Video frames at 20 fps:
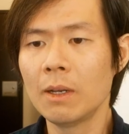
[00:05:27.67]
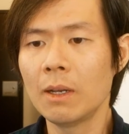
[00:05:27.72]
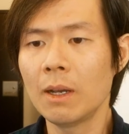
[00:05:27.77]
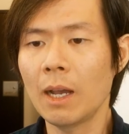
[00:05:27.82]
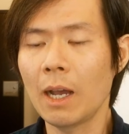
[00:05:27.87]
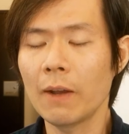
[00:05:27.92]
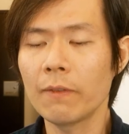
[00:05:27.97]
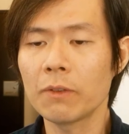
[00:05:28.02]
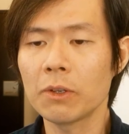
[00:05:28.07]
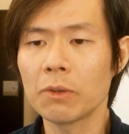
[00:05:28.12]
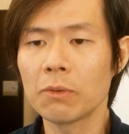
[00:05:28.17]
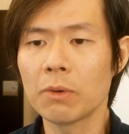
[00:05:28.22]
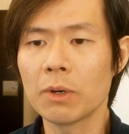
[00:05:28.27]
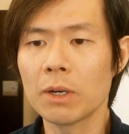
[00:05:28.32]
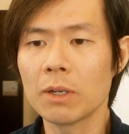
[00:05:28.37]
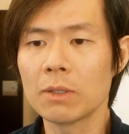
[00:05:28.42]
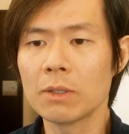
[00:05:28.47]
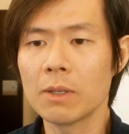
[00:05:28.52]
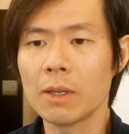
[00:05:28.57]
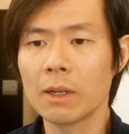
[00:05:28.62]

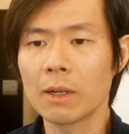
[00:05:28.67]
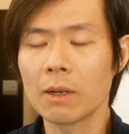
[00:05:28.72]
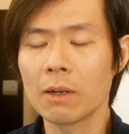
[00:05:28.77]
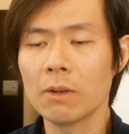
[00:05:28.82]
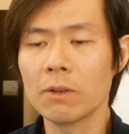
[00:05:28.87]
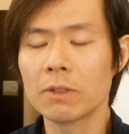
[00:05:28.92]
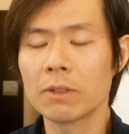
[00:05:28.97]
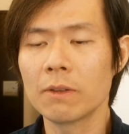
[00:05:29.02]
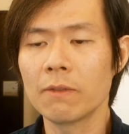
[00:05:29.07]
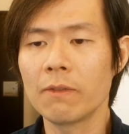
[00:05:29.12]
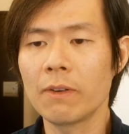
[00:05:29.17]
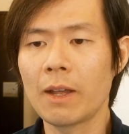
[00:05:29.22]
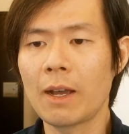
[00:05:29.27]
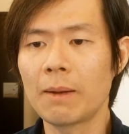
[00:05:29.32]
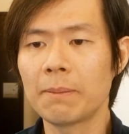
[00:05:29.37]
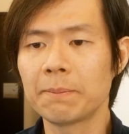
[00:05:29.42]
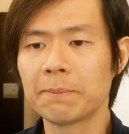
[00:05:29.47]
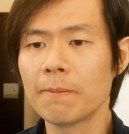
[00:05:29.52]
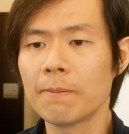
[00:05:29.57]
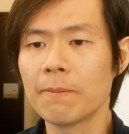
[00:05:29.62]
Afterwards, they close the
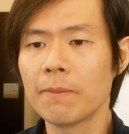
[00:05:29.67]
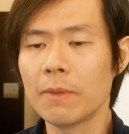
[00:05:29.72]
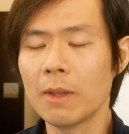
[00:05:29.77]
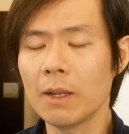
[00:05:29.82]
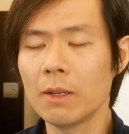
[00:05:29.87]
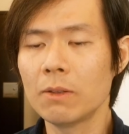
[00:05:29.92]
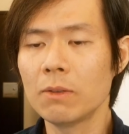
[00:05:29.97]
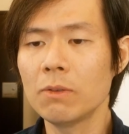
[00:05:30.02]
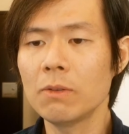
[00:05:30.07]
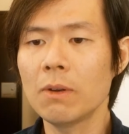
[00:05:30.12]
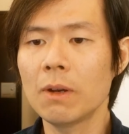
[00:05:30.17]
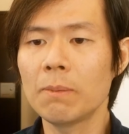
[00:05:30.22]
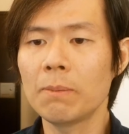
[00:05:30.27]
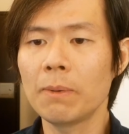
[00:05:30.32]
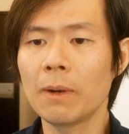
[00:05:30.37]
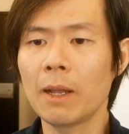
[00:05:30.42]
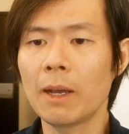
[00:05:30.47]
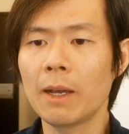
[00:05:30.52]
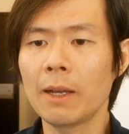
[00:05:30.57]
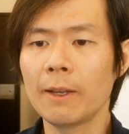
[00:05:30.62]
flap. They do
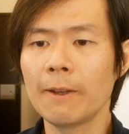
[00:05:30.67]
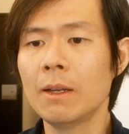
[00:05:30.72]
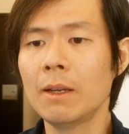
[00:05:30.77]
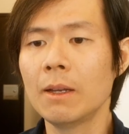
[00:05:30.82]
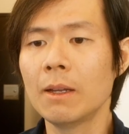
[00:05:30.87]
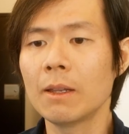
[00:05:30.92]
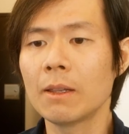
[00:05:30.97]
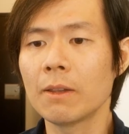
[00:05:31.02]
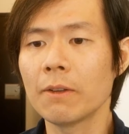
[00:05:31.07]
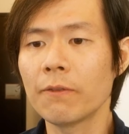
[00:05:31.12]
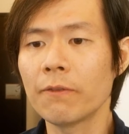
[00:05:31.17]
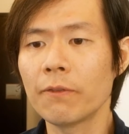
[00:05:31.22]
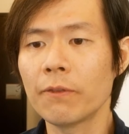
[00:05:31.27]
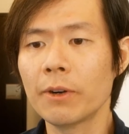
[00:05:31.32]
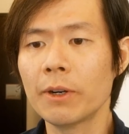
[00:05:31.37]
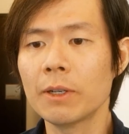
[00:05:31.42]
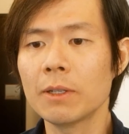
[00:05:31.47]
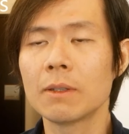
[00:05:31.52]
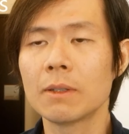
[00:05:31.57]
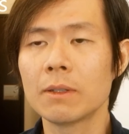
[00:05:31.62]
apply the
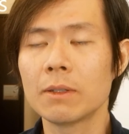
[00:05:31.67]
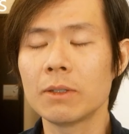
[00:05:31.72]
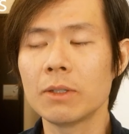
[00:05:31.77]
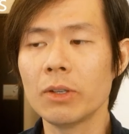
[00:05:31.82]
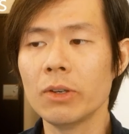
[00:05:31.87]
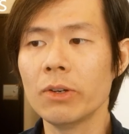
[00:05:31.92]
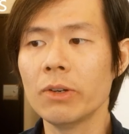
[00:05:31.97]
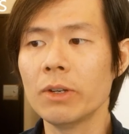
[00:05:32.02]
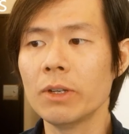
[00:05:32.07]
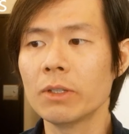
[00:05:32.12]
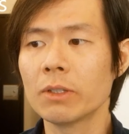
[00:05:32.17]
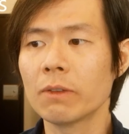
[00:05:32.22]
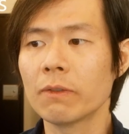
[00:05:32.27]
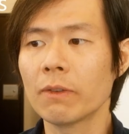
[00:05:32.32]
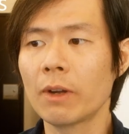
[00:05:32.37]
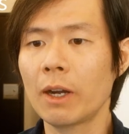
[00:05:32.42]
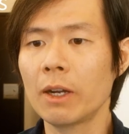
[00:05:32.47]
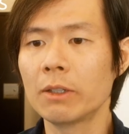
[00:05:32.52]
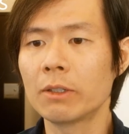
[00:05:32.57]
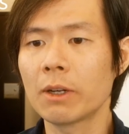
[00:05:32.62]
first series of
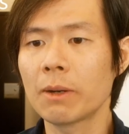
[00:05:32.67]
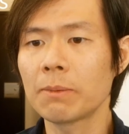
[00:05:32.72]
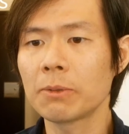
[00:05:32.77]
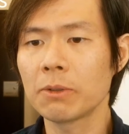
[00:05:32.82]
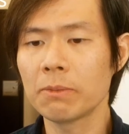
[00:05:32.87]
eye drops.